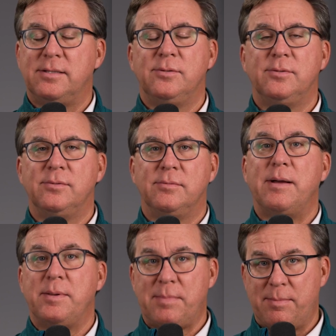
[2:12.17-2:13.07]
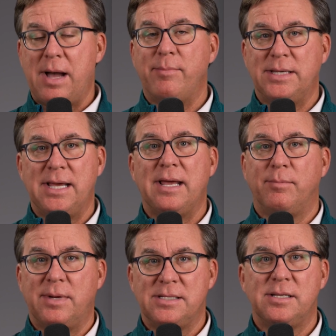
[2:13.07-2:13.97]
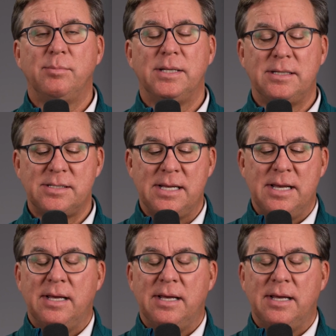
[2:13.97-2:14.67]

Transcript: to, I mean, my mom and dad and my siblings,